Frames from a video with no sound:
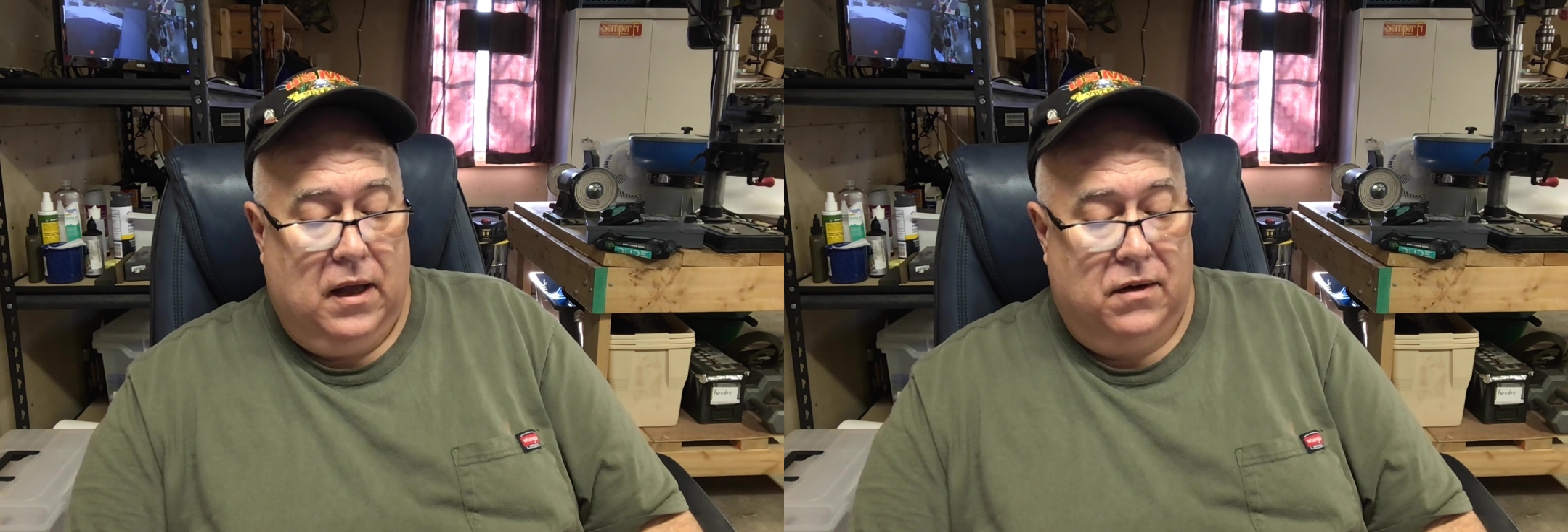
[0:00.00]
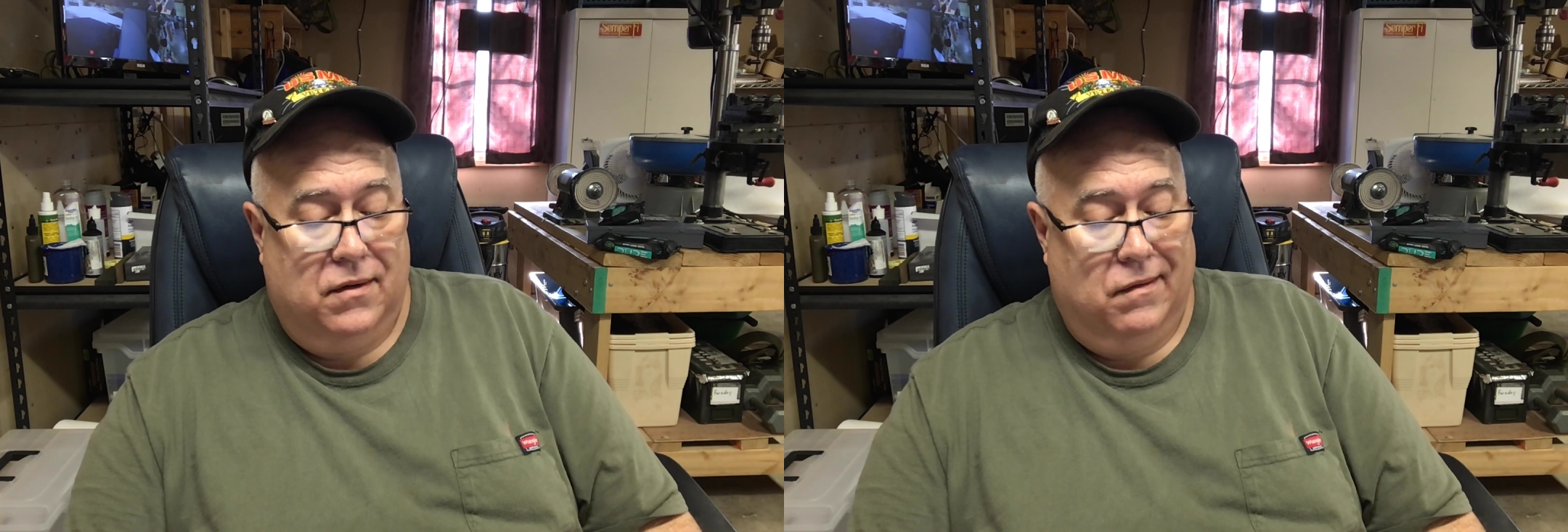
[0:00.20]

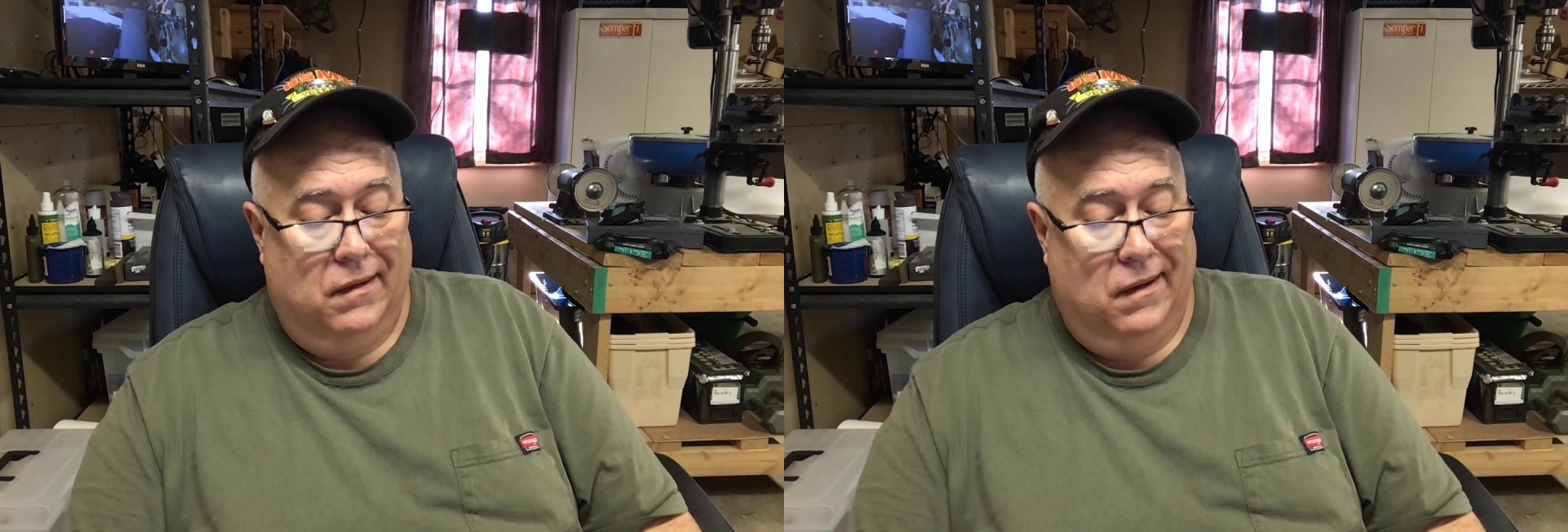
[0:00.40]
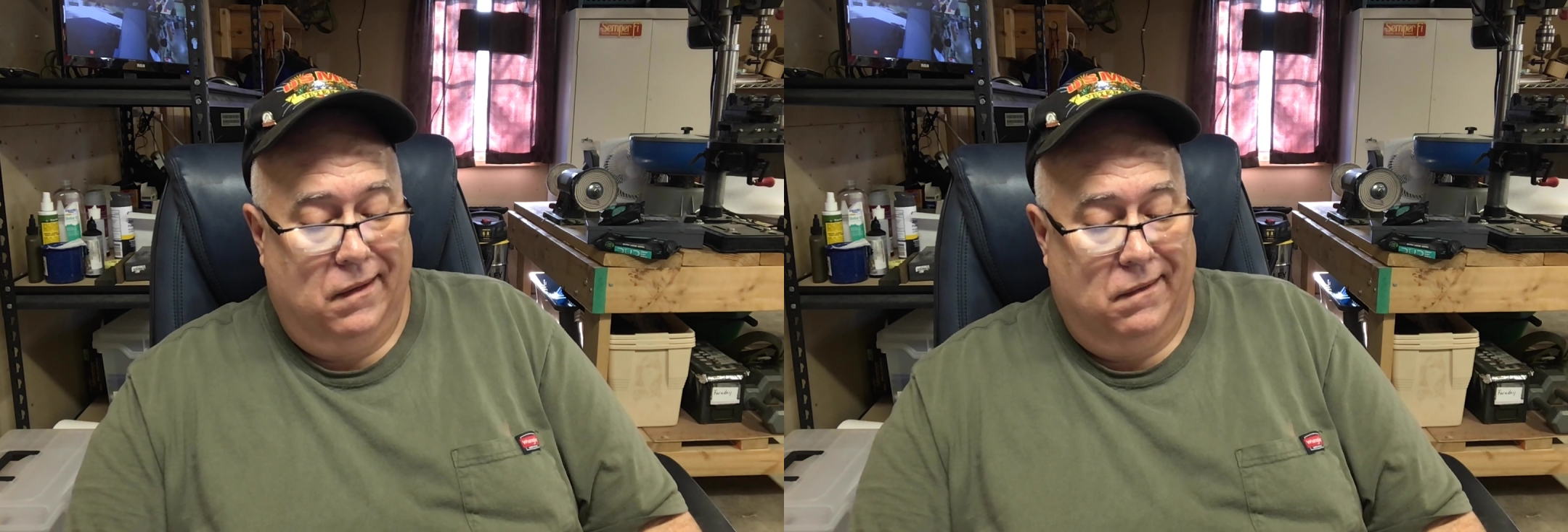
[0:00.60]
So
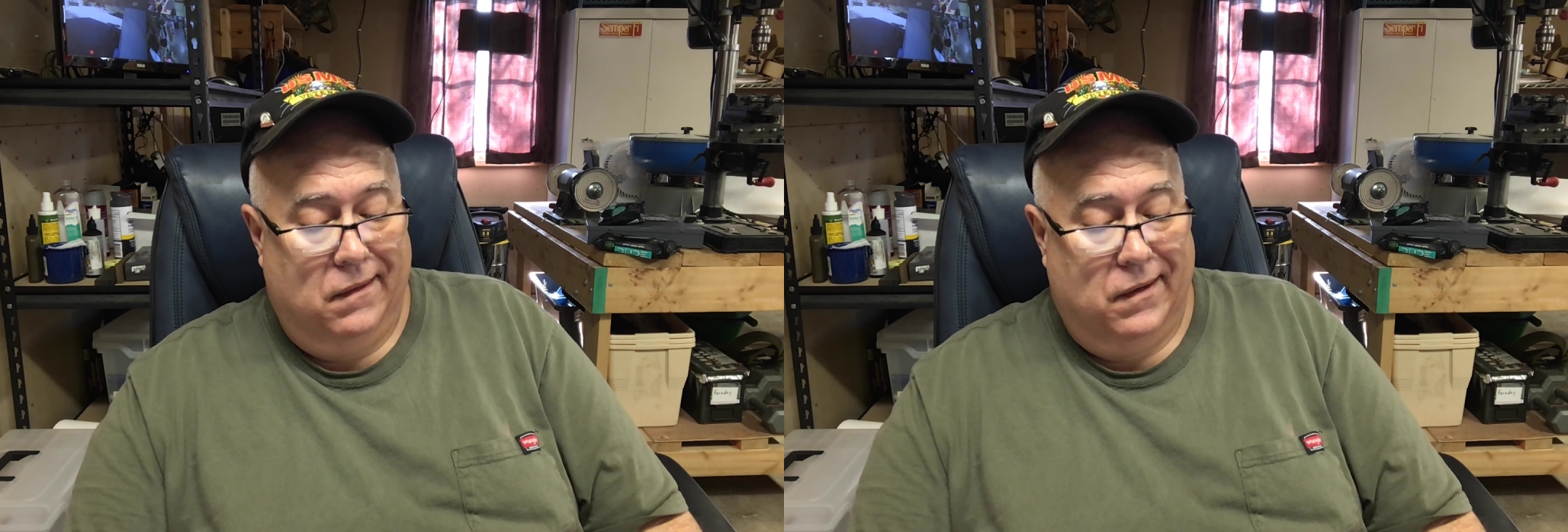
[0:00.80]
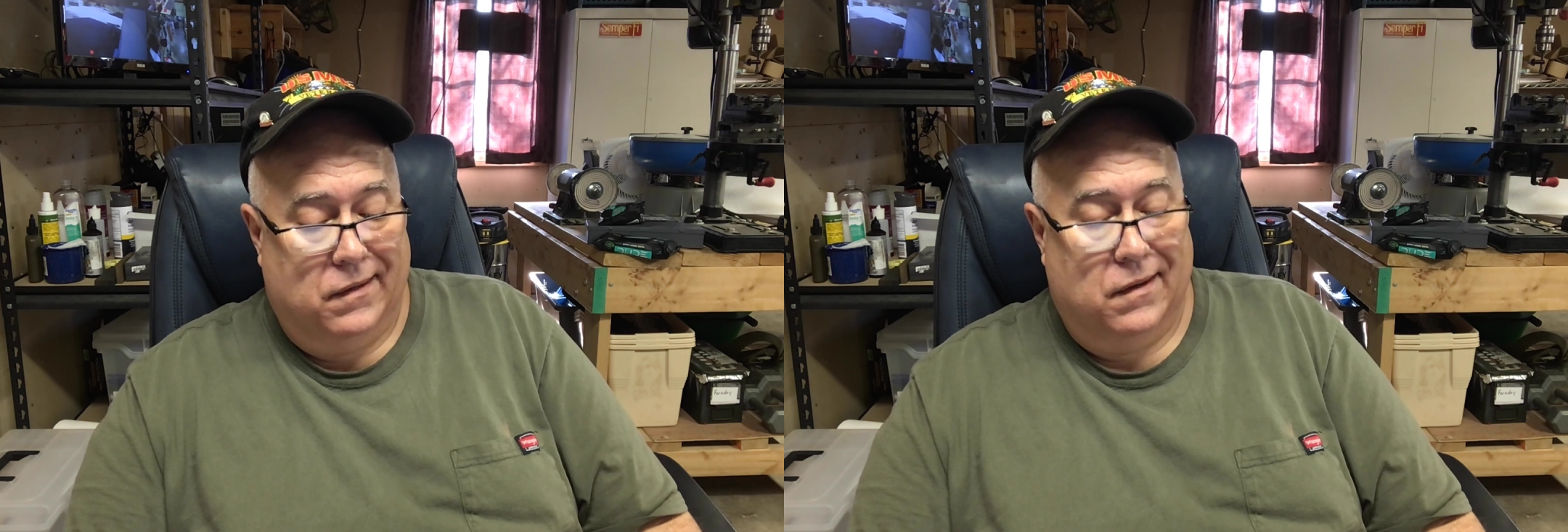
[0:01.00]
in other
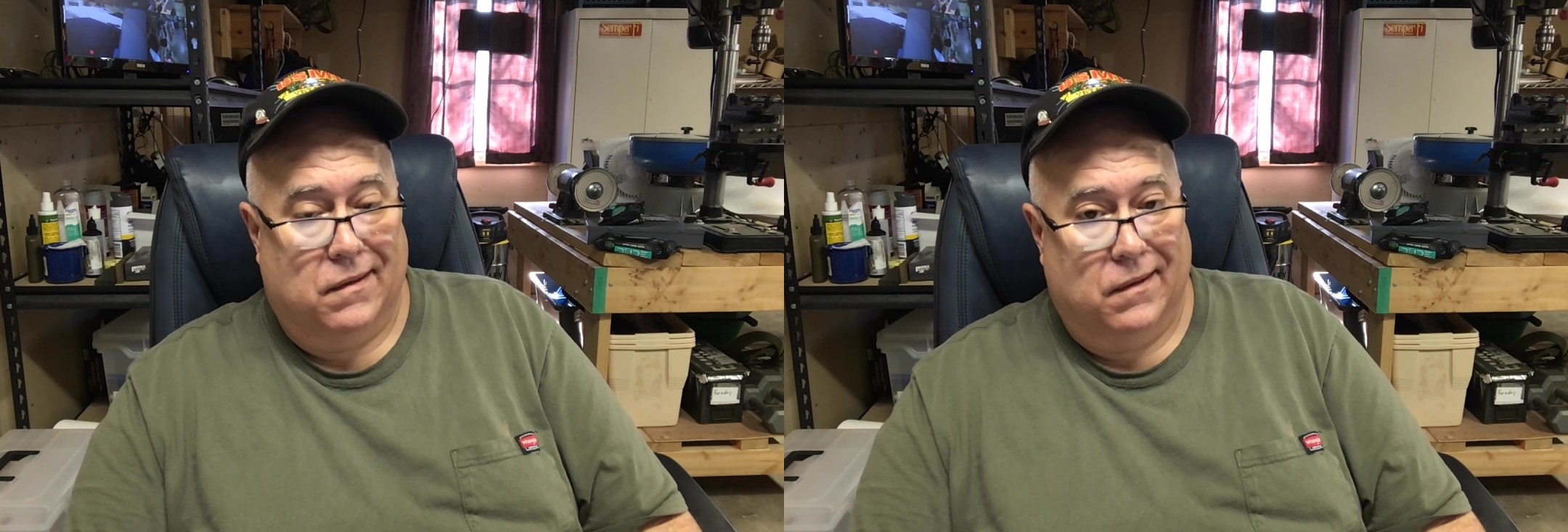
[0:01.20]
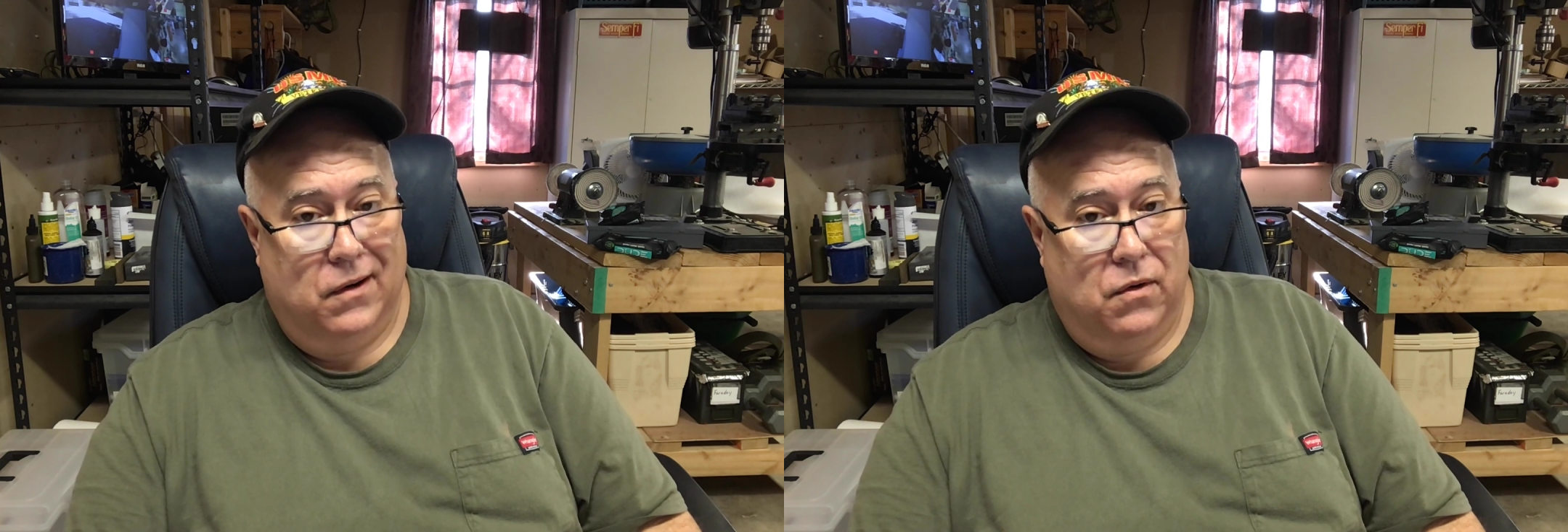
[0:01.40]
words, the
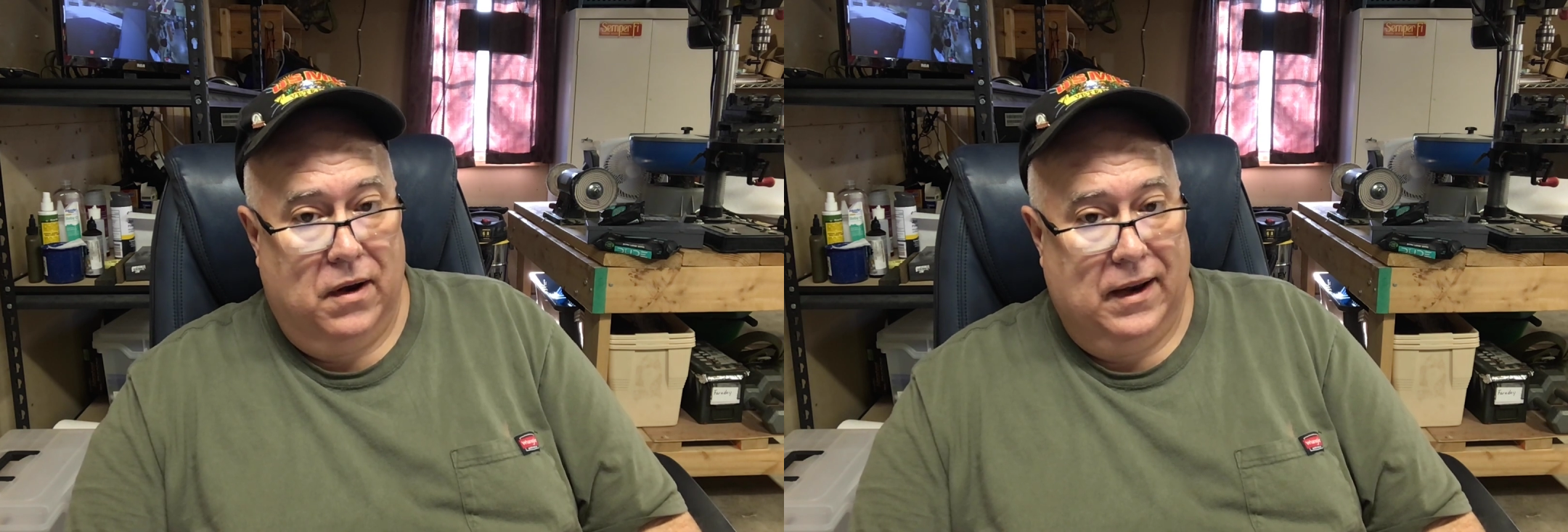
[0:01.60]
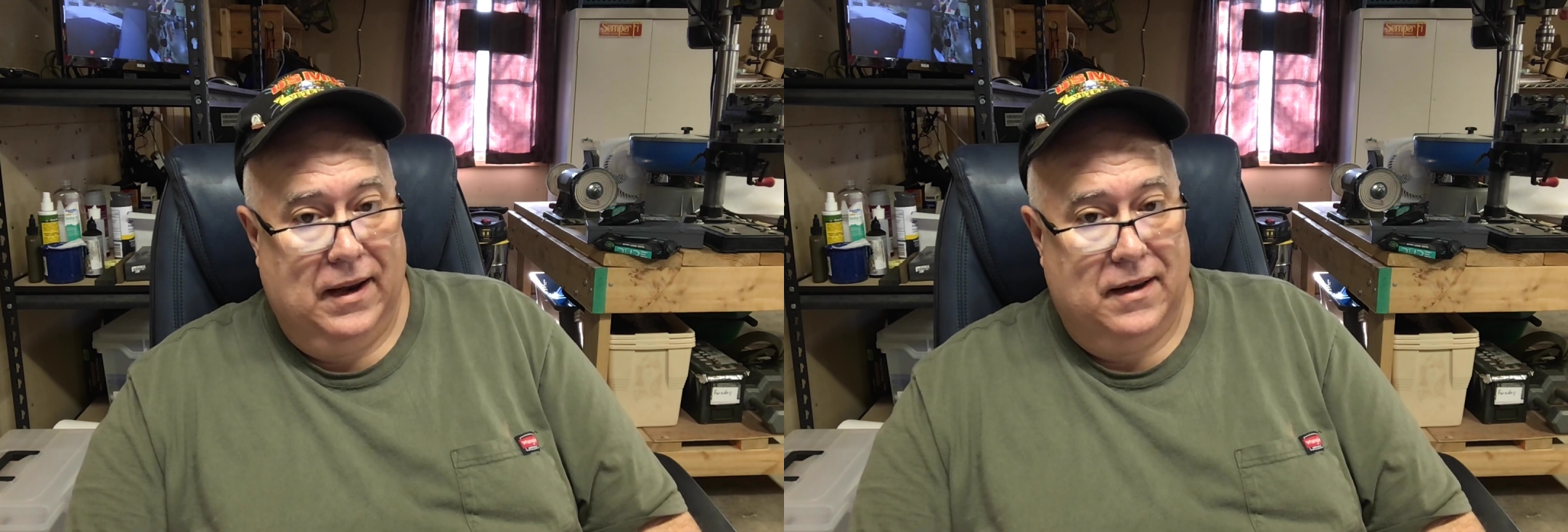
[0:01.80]

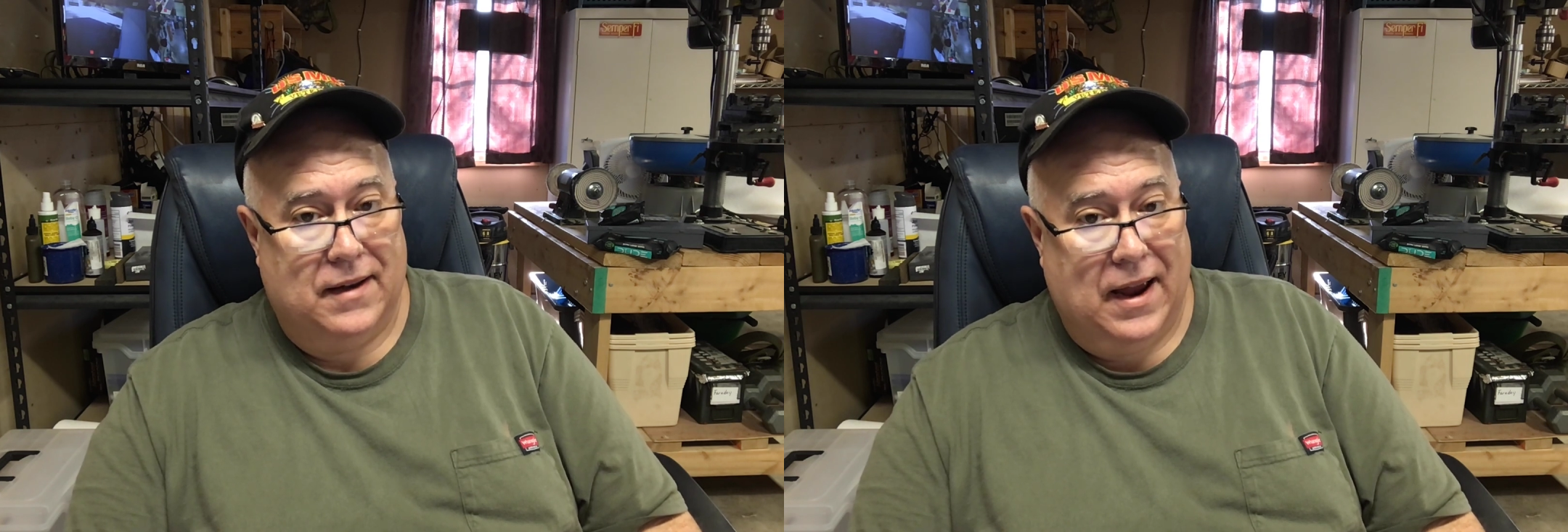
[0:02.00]
308 is